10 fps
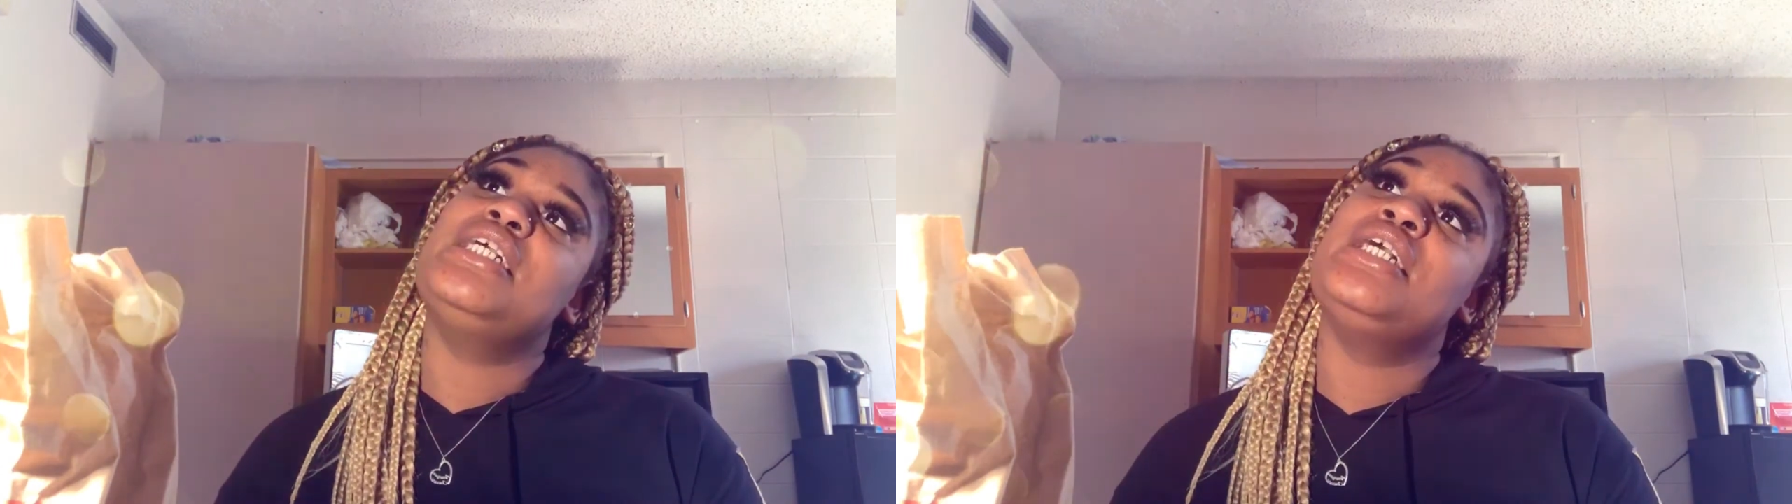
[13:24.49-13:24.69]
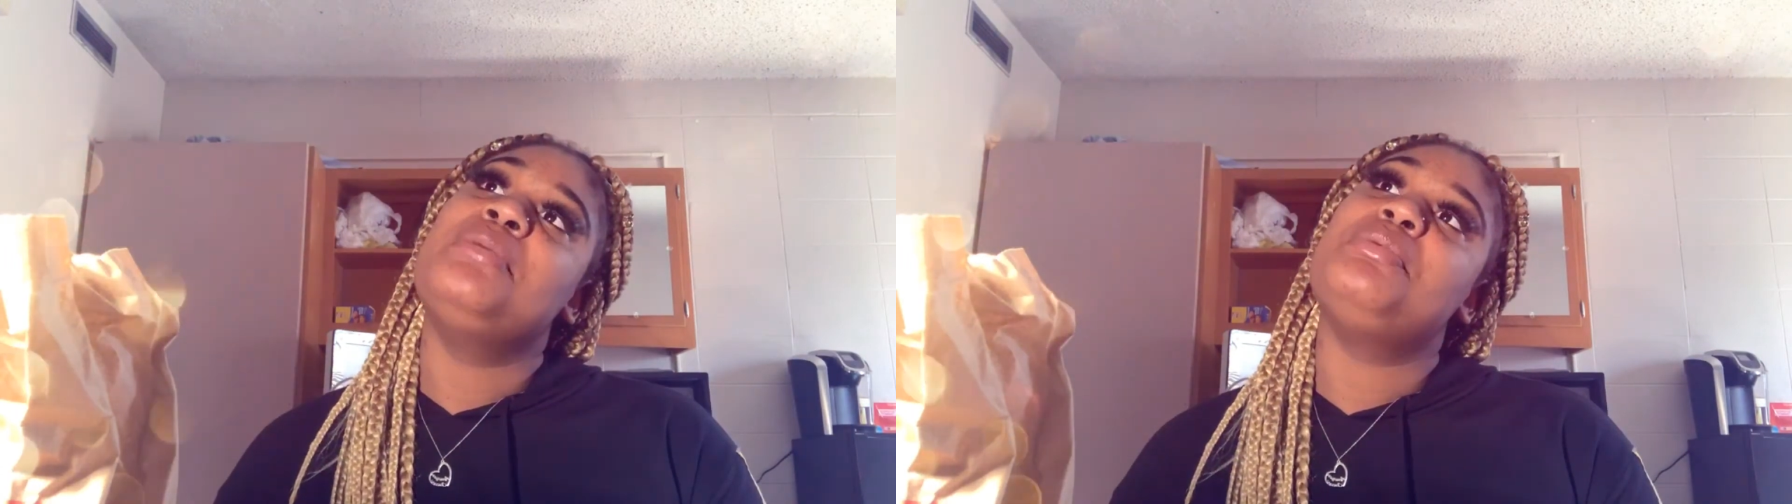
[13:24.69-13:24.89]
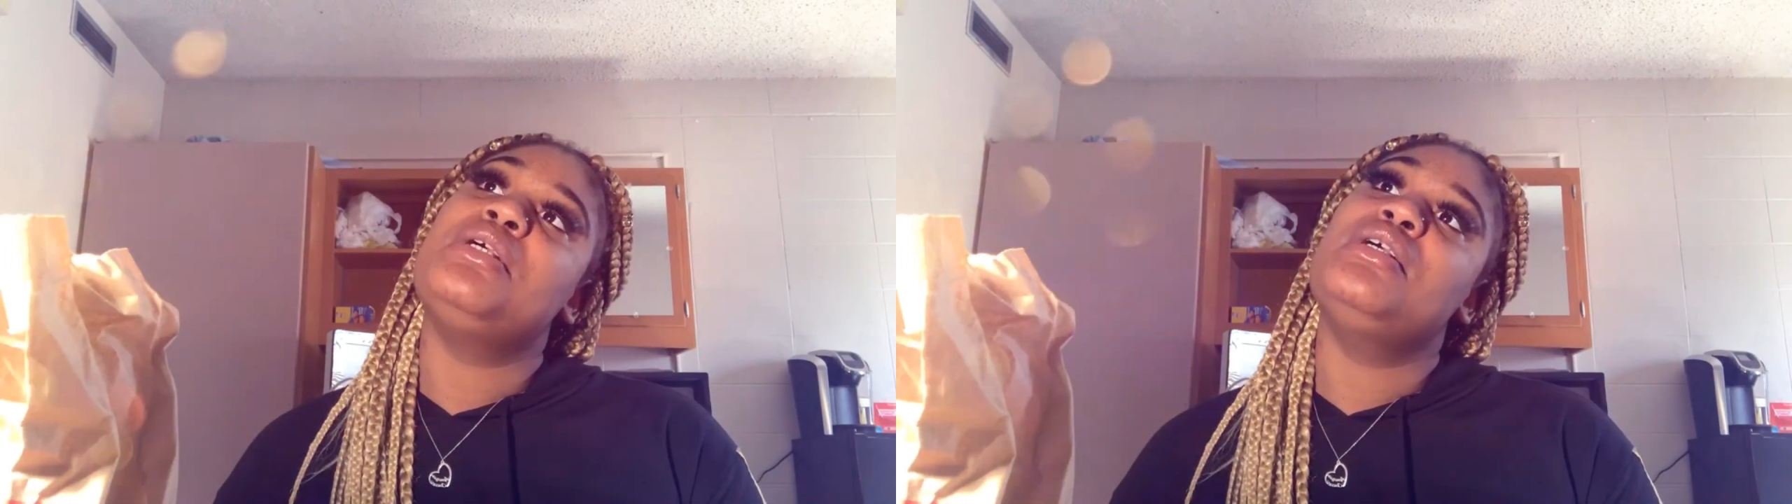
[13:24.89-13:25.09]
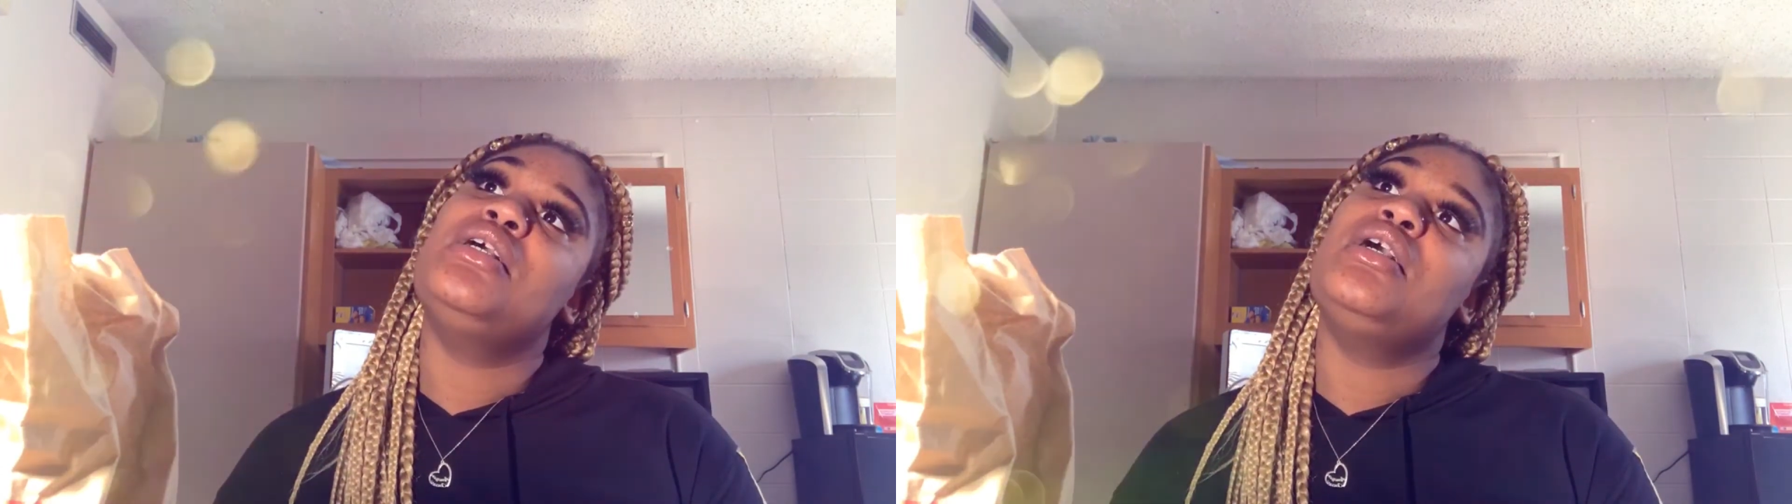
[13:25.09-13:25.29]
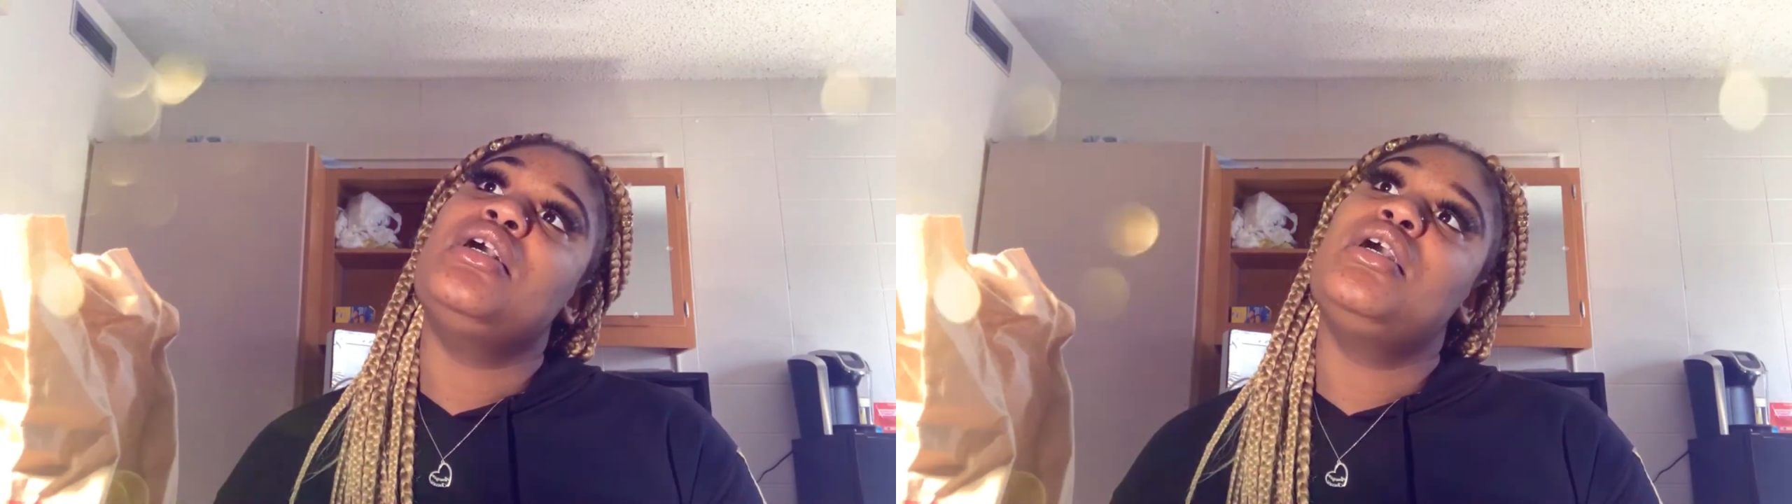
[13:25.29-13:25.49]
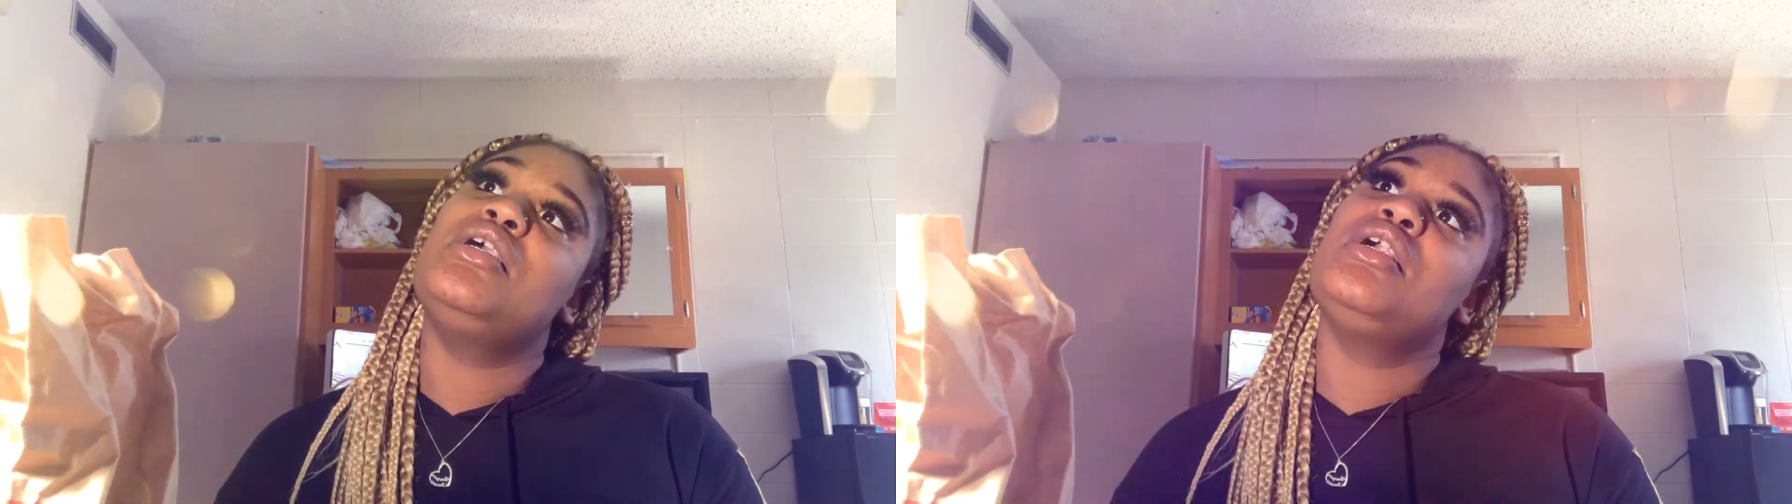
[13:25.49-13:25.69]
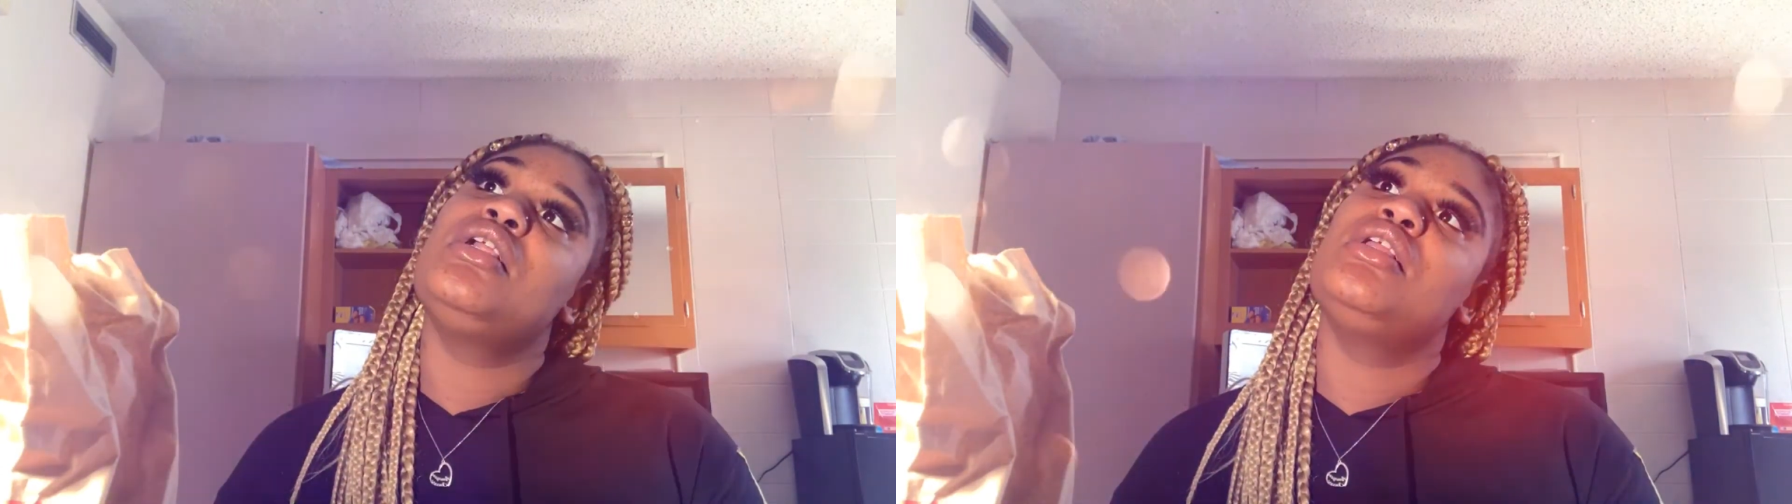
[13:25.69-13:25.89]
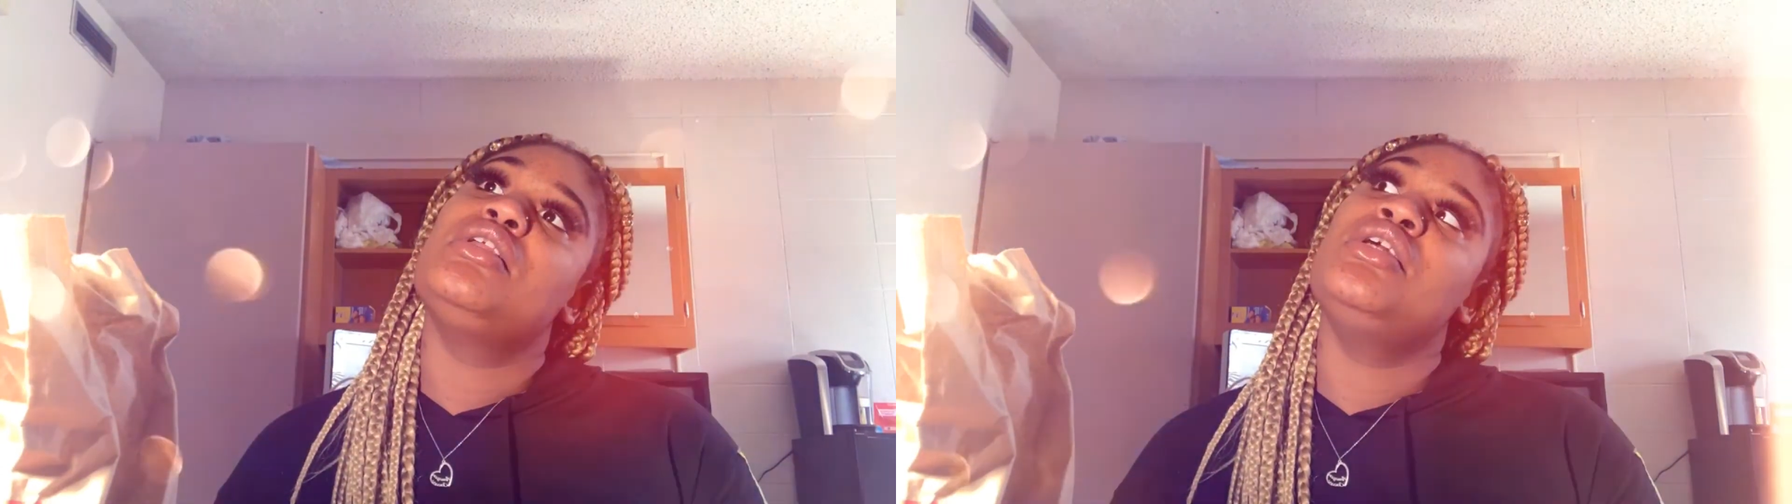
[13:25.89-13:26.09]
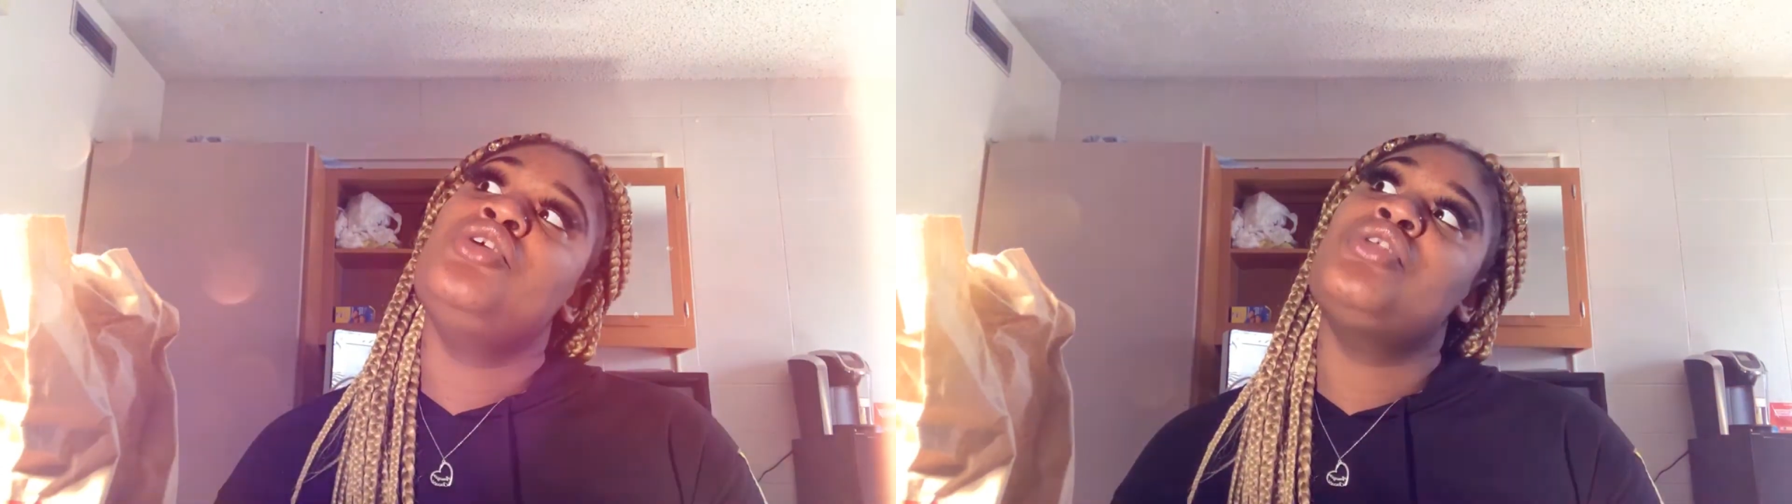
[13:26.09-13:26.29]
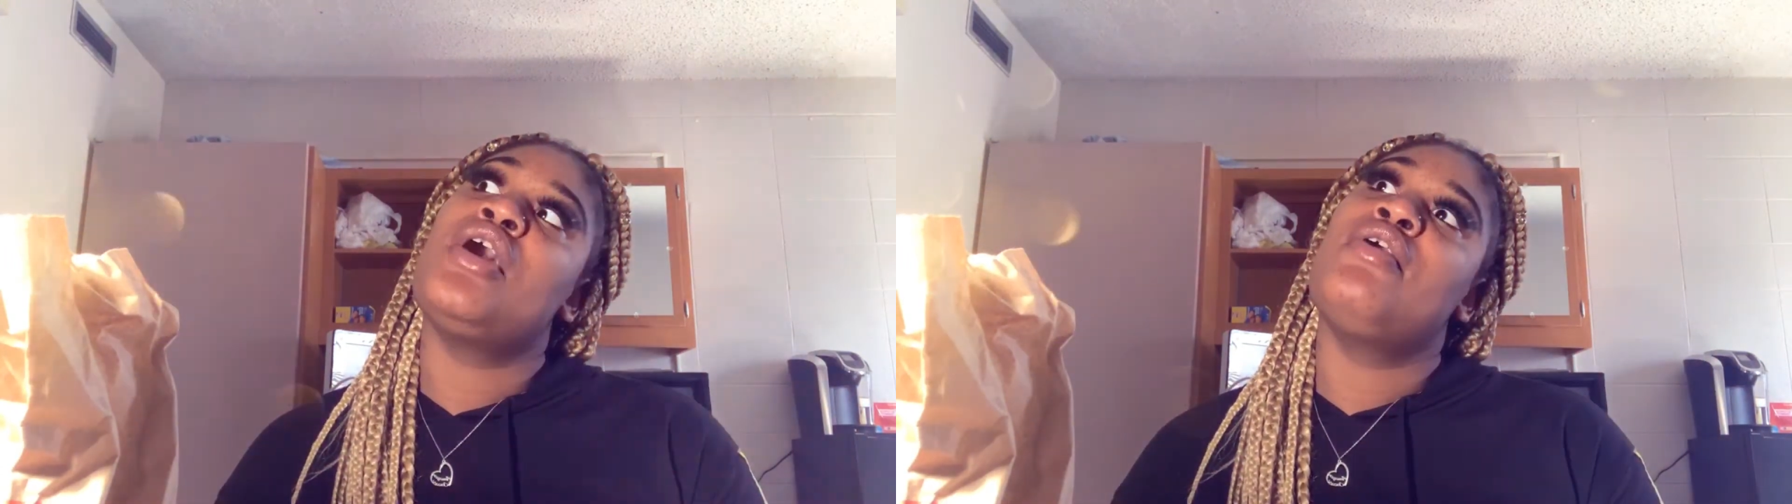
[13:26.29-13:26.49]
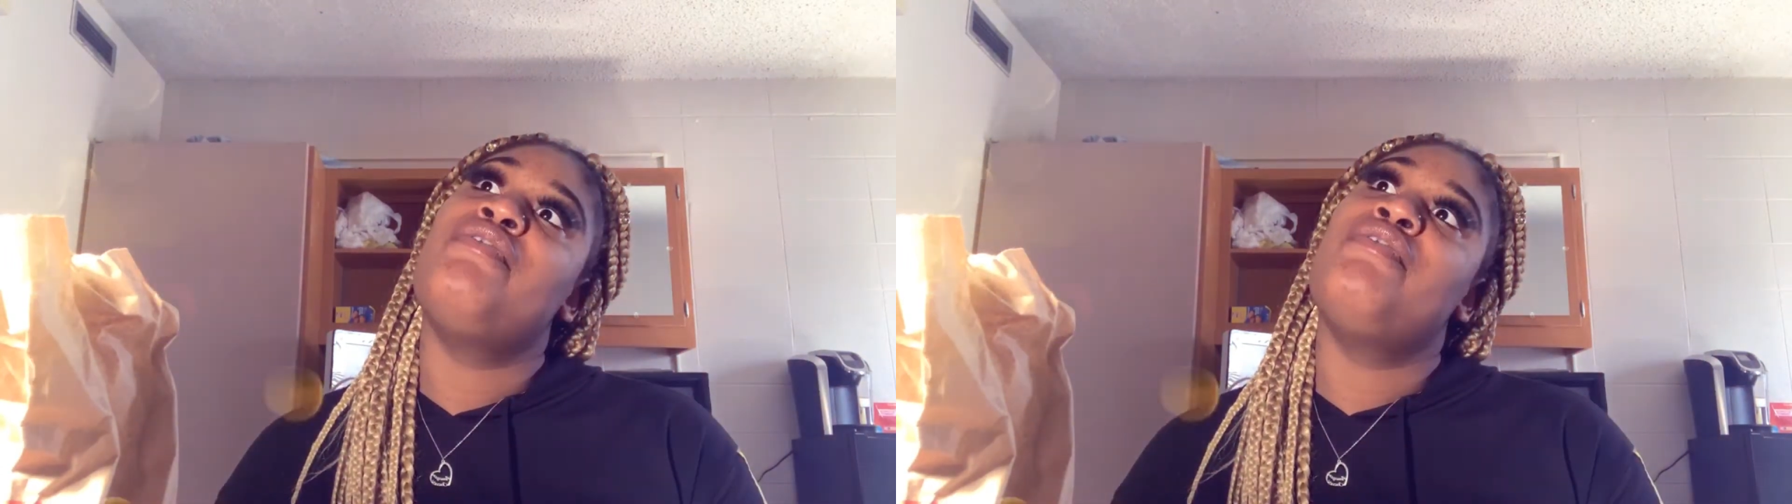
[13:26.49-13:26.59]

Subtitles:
up, you know,